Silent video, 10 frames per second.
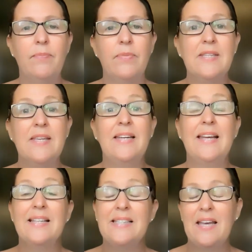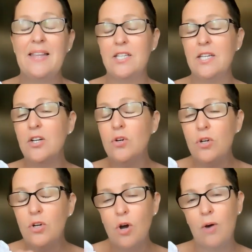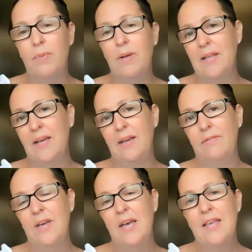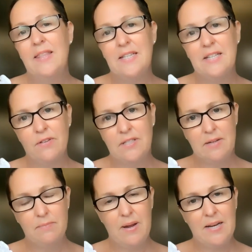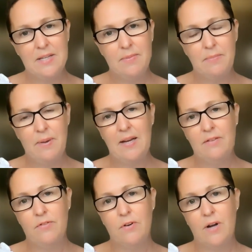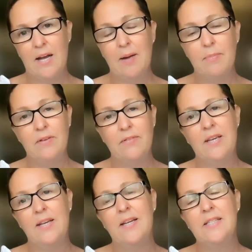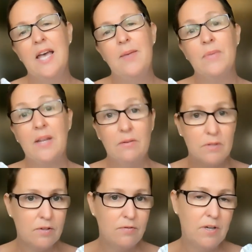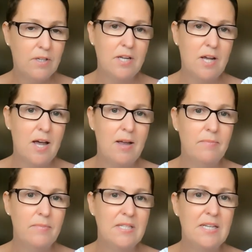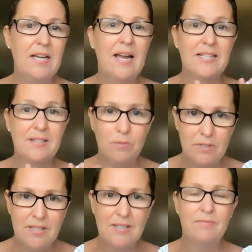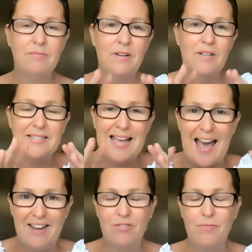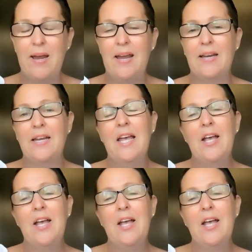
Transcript: said the next day that she could not believe the difference in pain. She'd been in pain for a couple of years, and it was the first time she actually was out of pain.